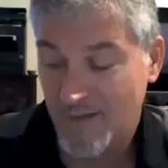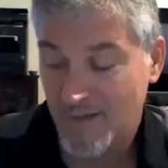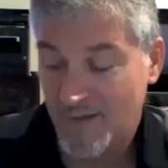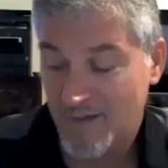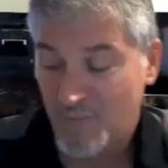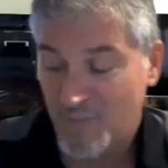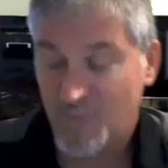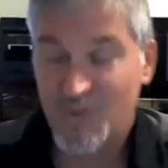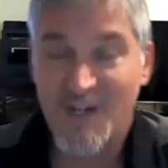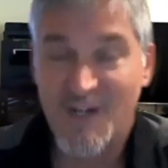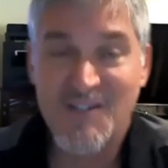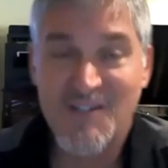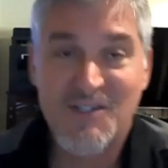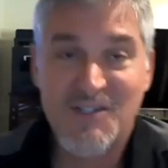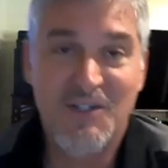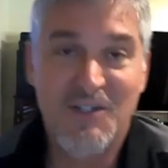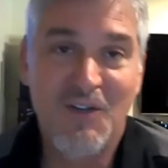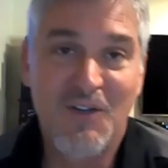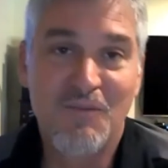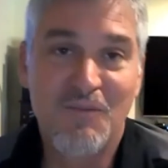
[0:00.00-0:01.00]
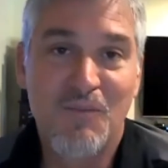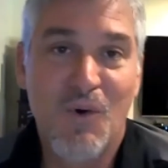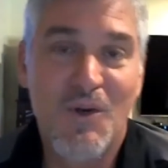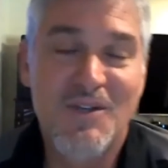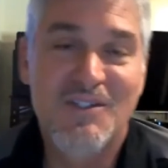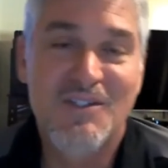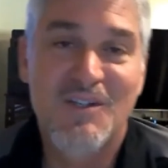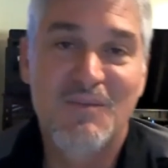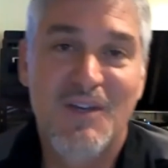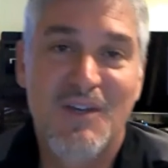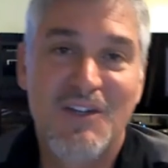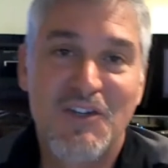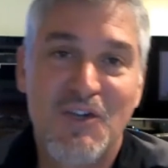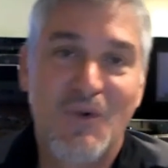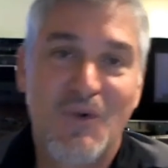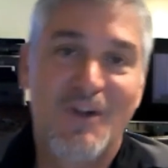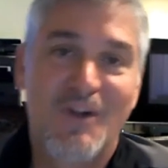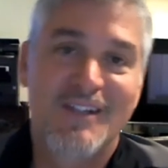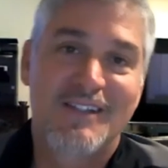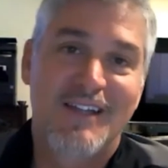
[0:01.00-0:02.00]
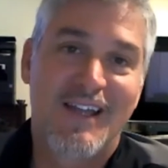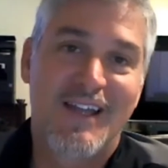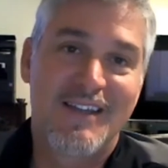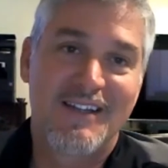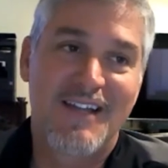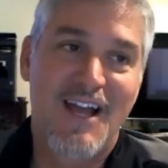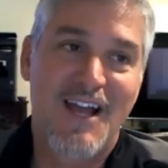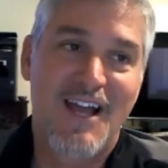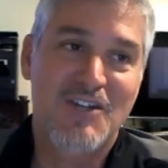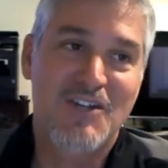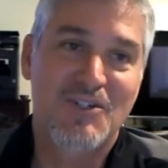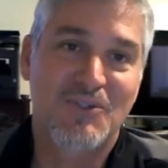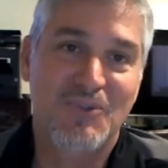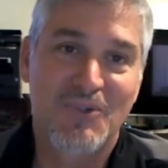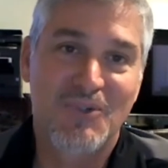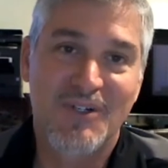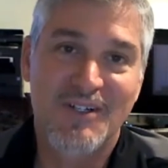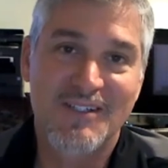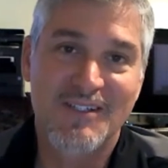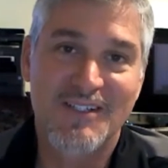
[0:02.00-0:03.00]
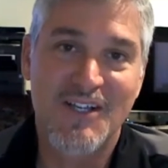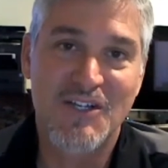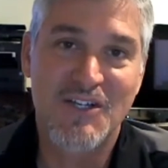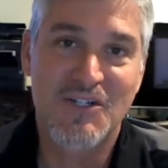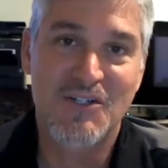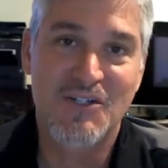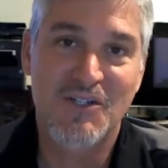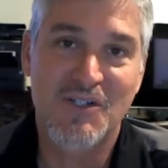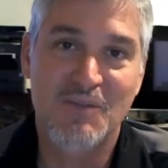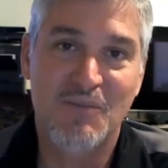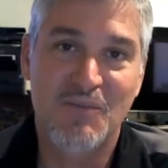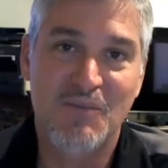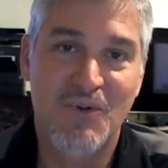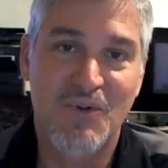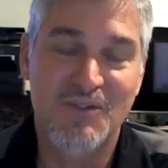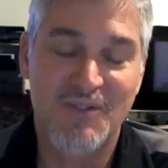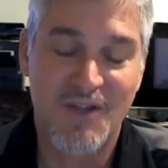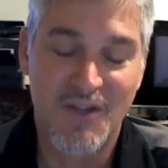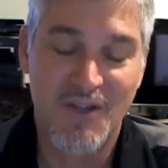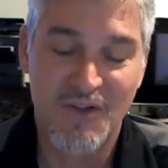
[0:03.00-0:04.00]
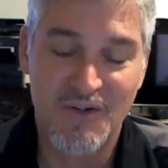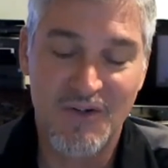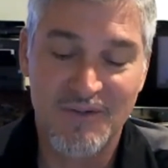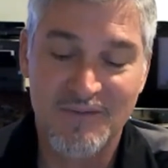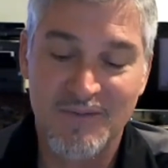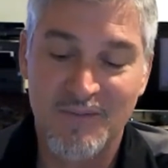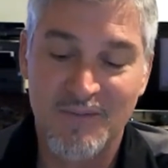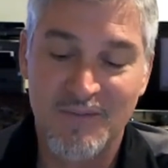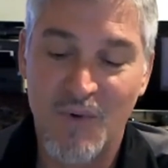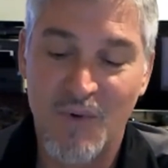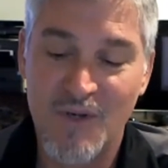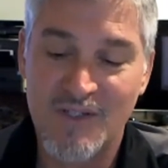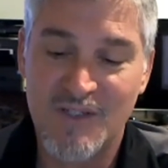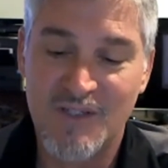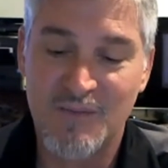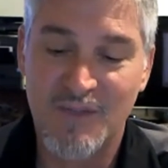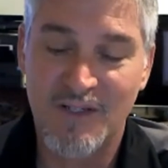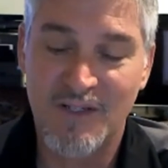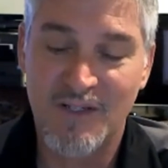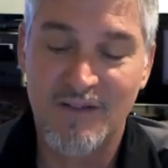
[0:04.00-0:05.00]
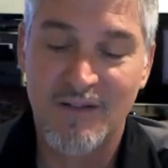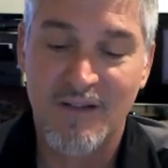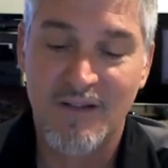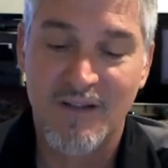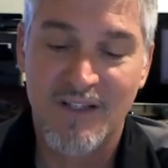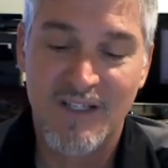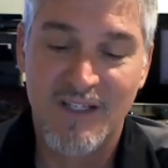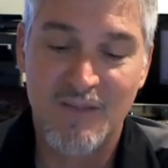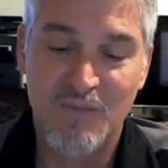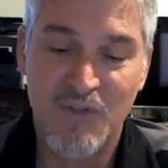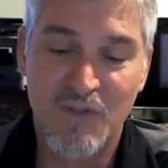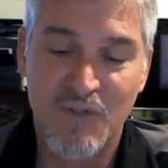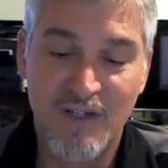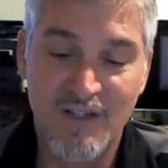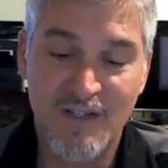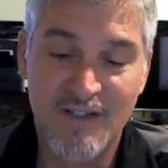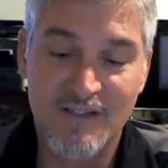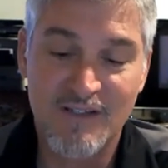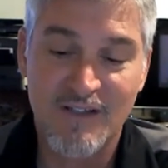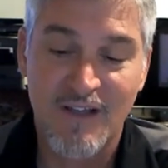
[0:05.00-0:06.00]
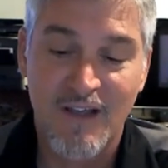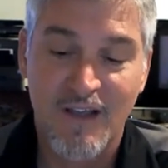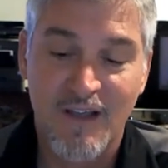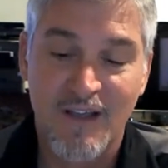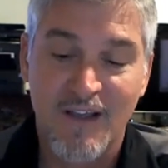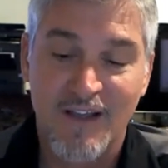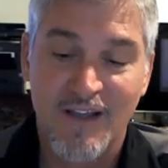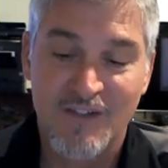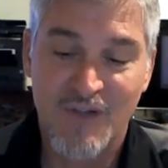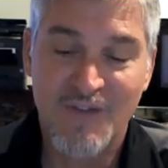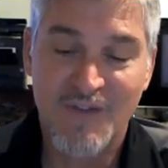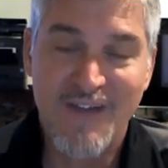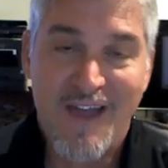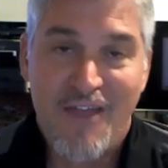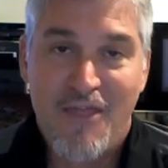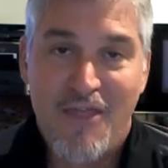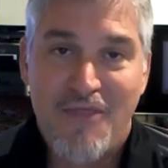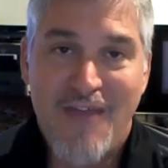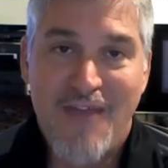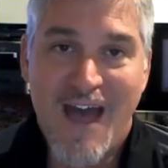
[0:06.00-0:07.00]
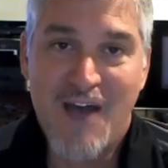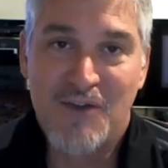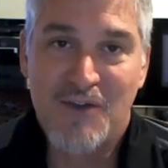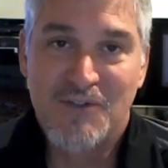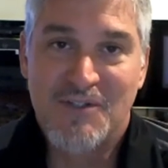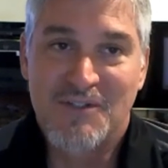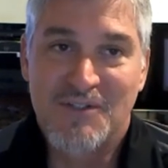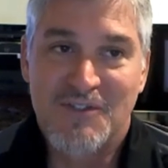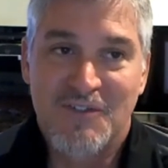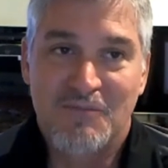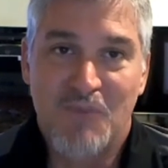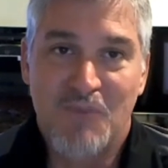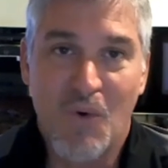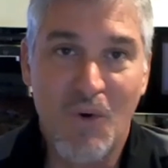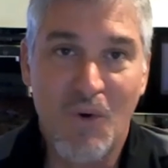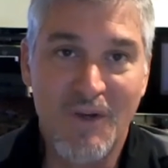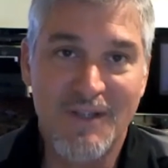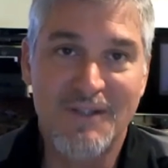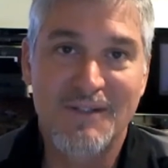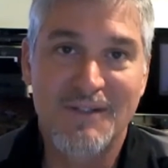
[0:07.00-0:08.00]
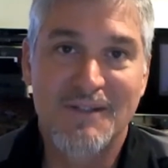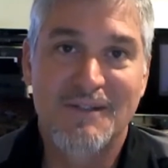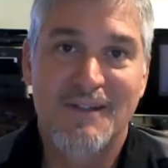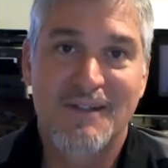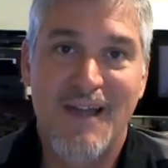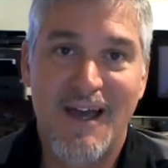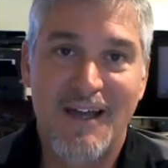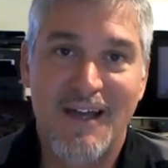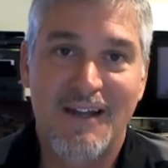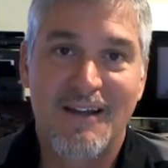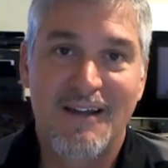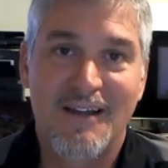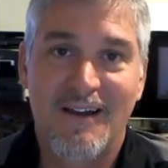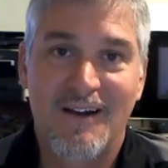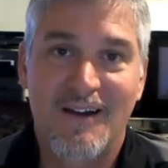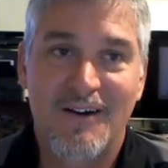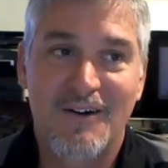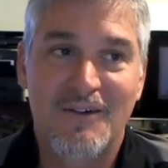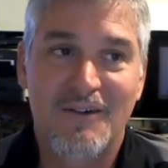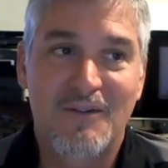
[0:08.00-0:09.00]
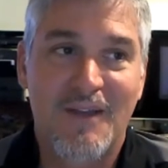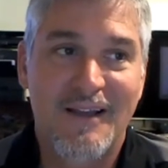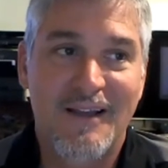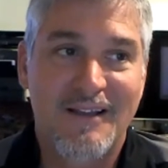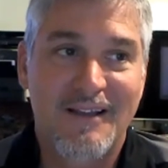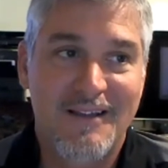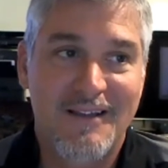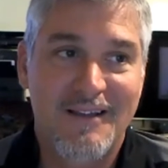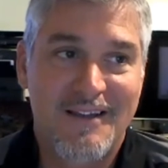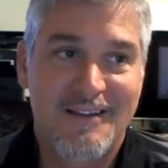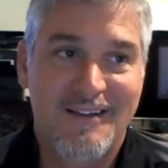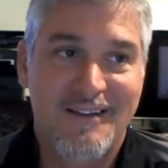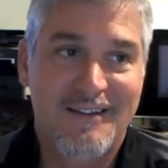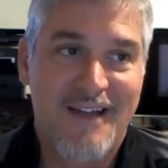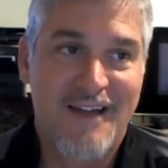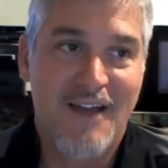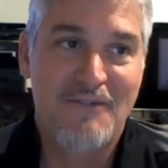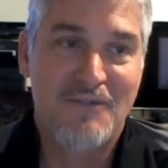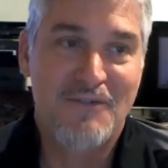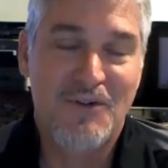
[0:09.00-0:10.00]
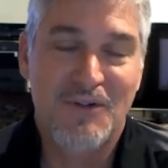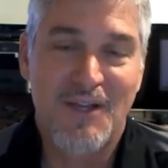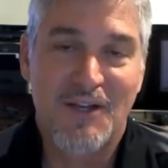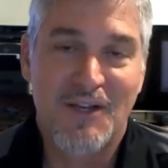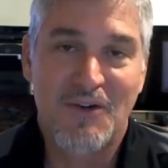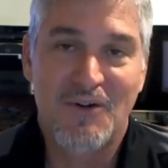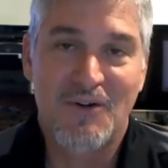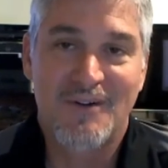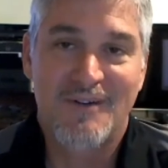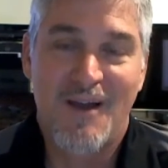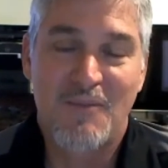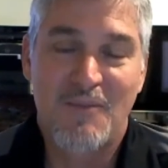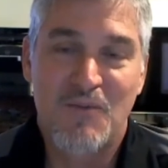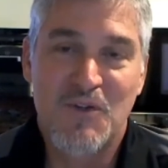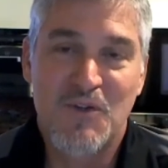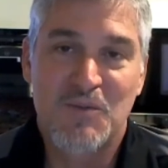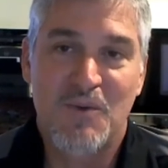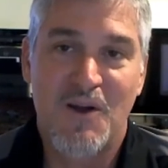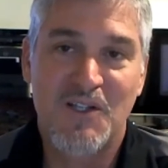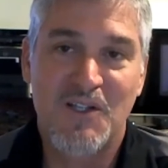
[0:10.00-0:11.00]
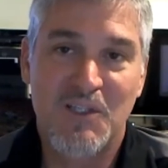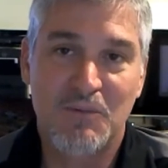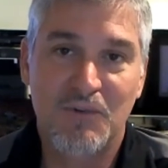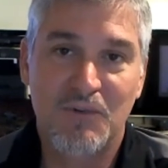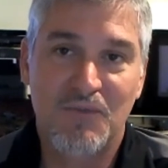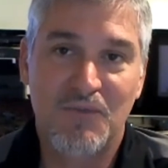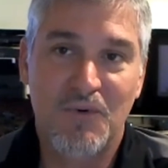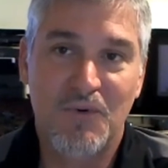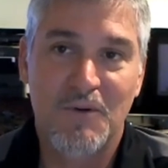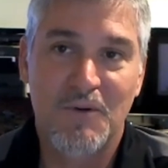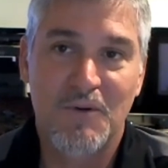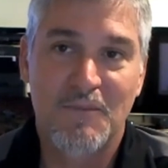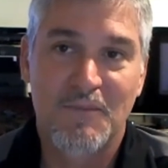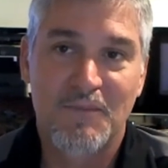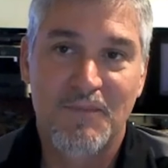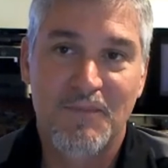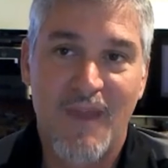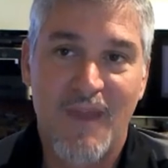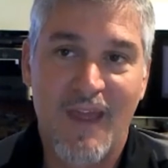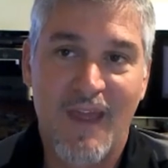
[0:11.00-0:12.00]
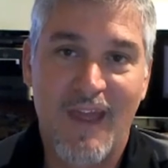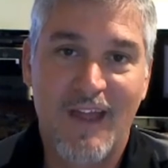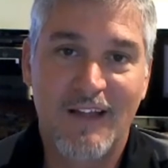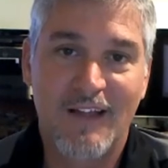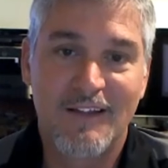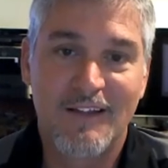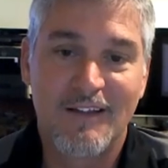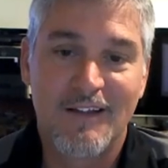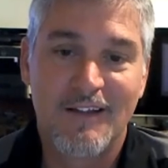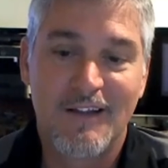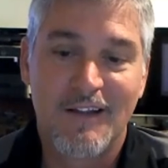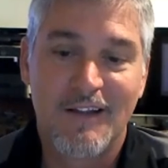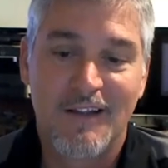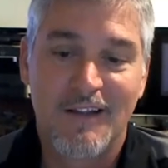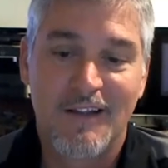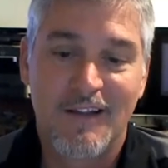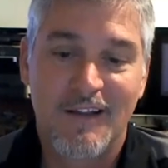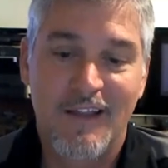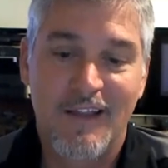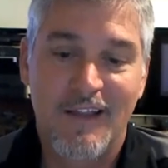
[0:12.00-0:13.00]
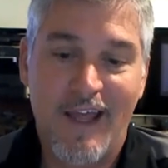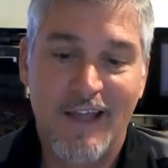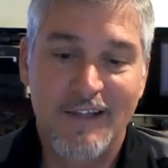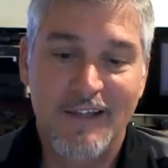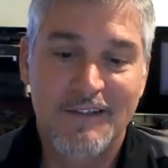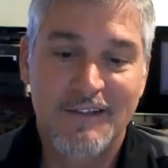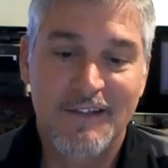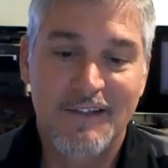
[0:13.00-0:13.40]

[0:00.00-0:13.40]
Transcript: president of Boys to Men USA, the national organization that supports other Boys to Men communities. So I've got thousands of boys that are I feel like I'm responsible for, and that